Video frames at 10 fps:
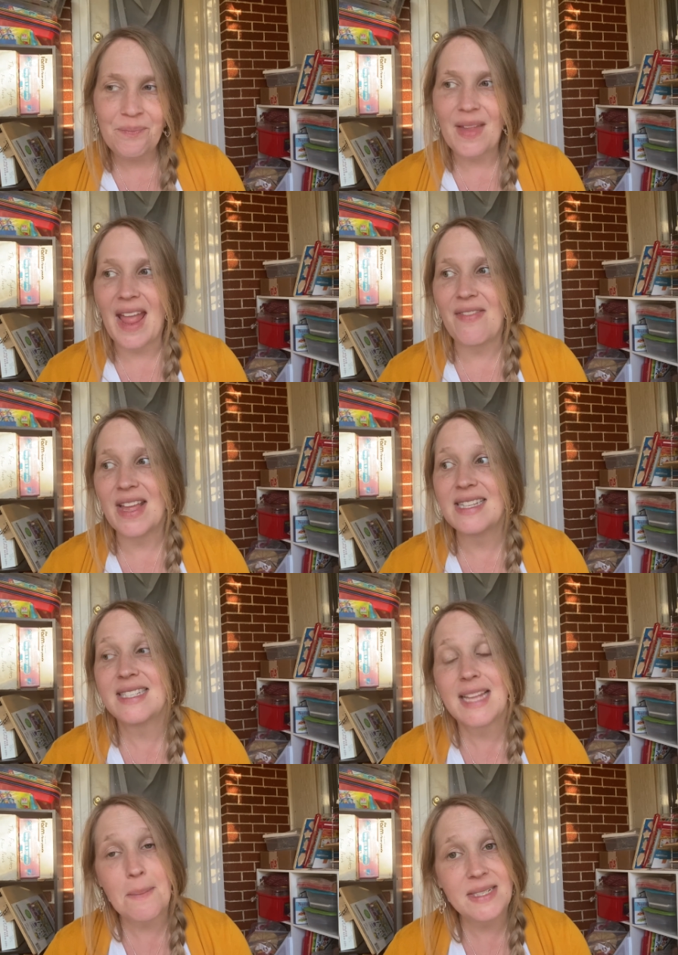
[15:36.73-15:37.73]
And then
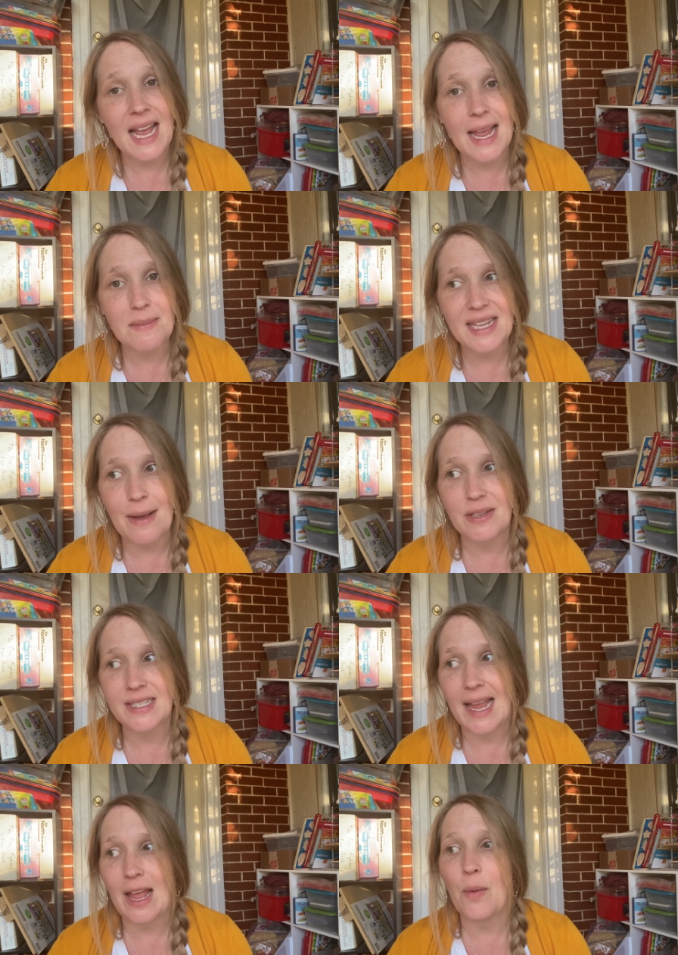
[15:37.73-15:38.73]
sometimes I will
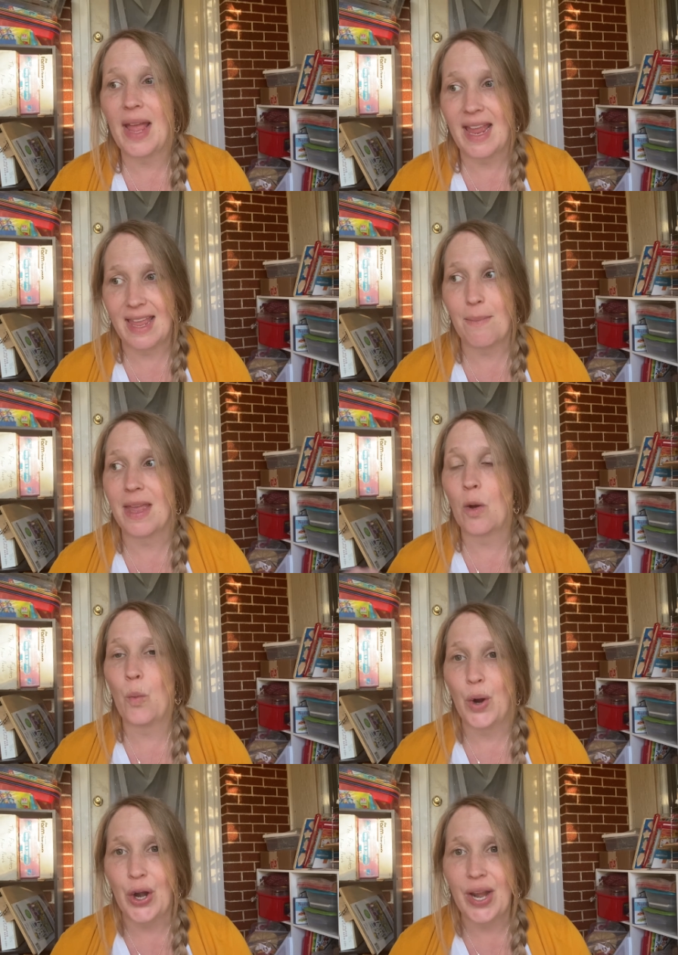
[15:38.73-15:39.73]
say, okay, give me a
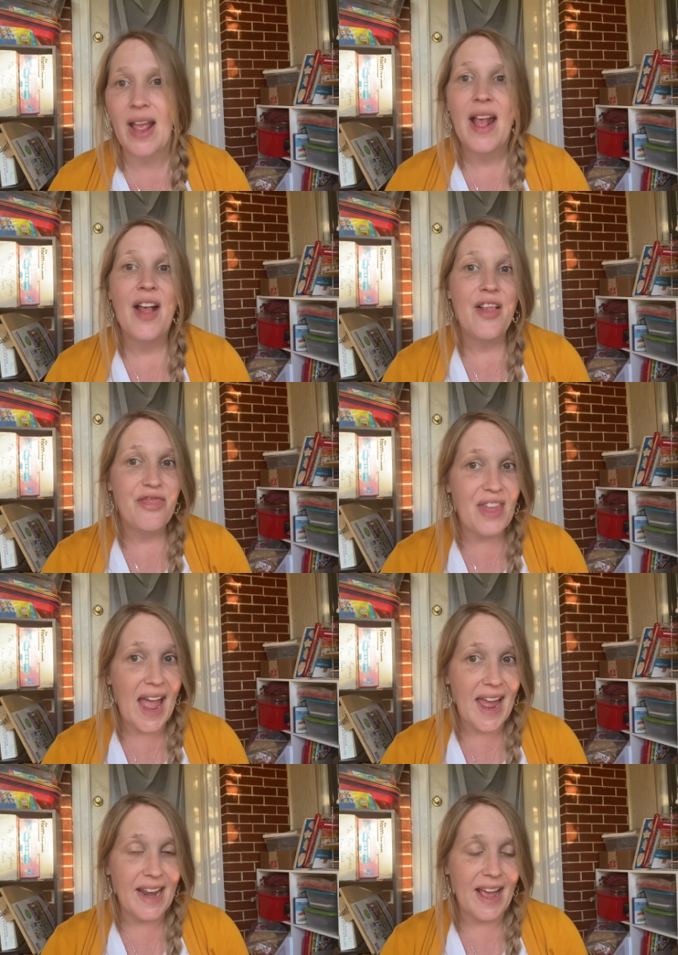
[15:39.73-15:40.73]
word
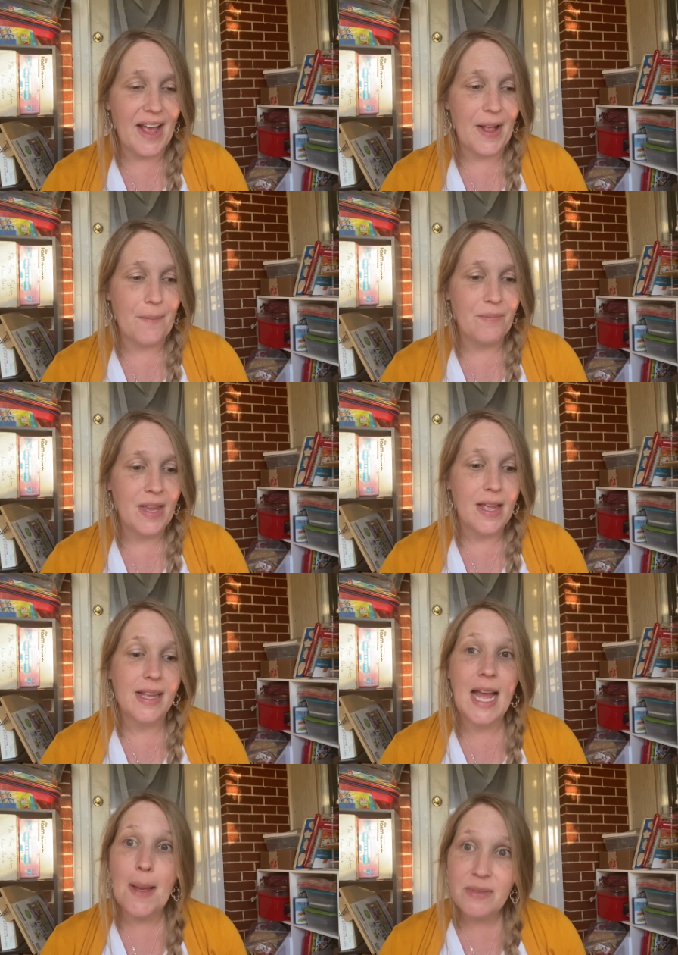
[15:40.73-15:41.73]
that
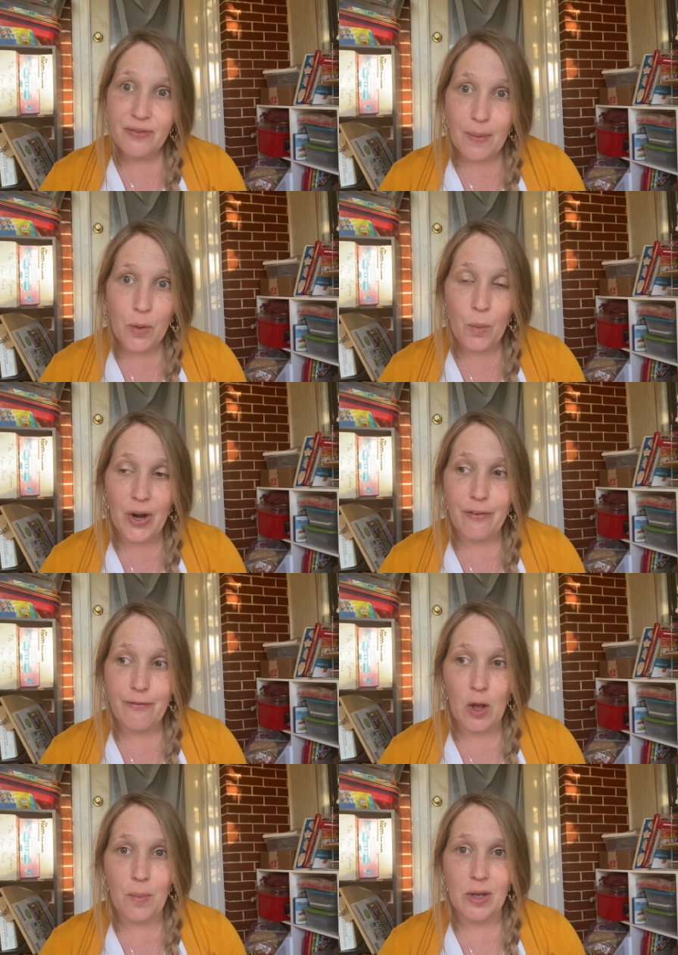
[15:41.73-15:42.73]
comes from the word
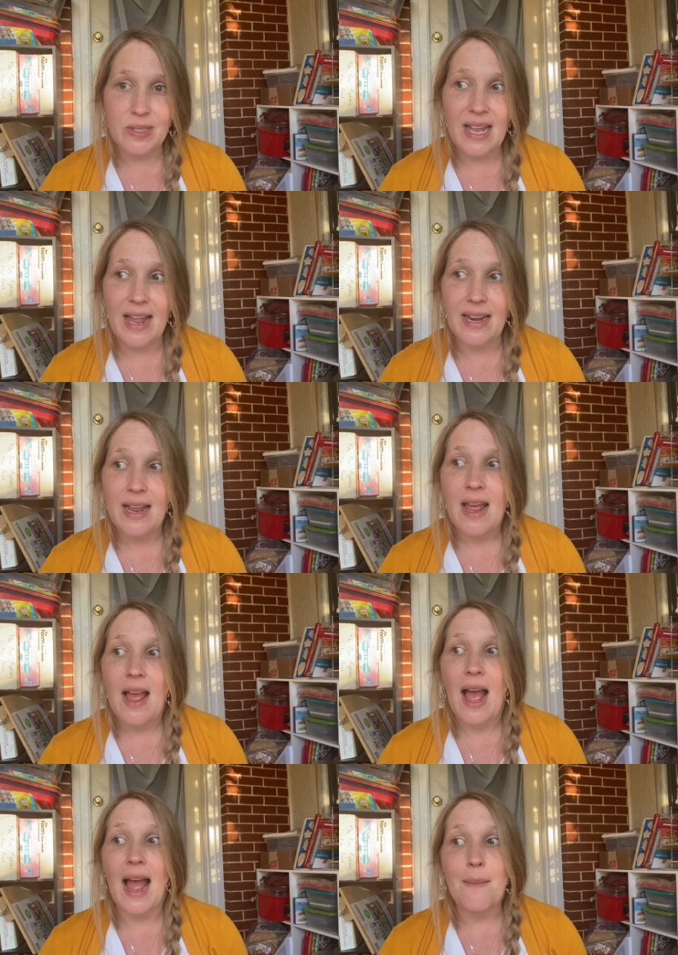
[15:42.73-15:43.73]
phobos. And
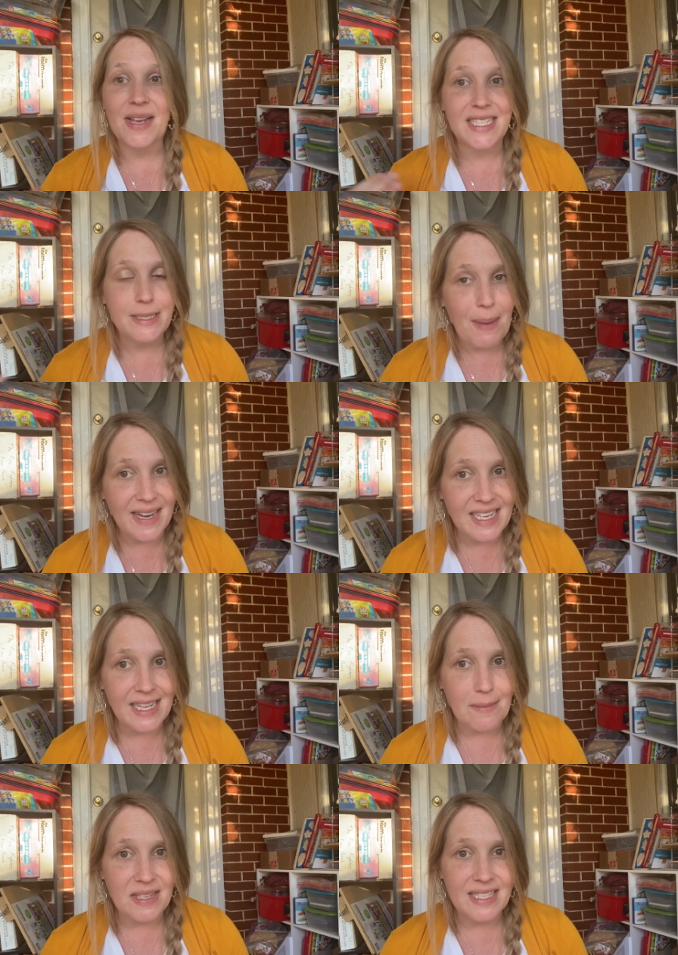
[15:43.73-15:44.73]
I'm expecting
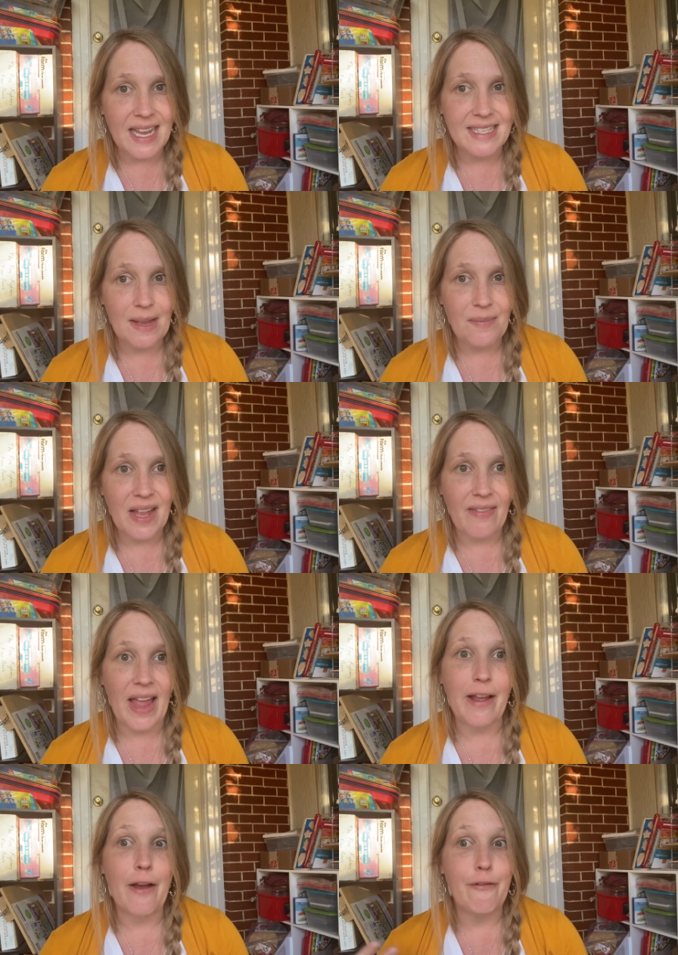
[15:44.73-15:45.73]
them to say something
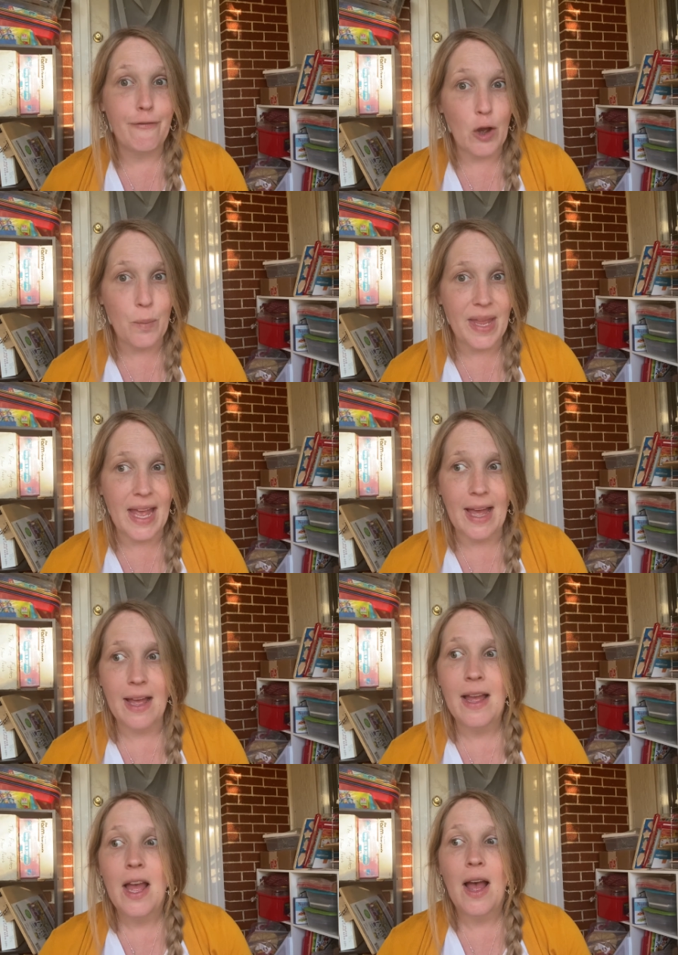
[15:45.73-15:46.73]
like a
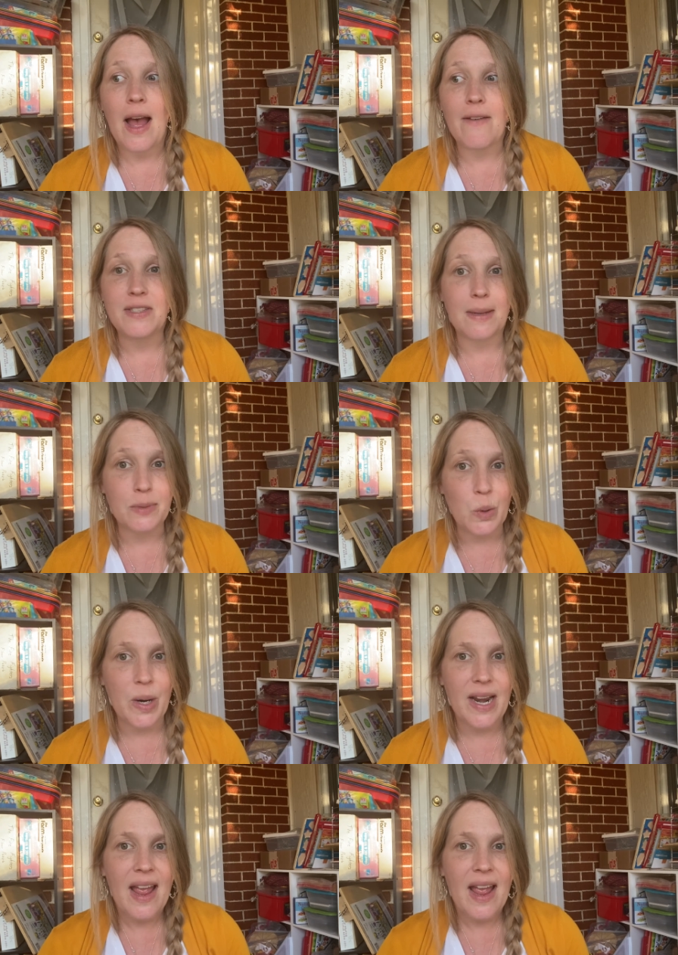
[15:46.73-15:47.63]
phobia of some sort.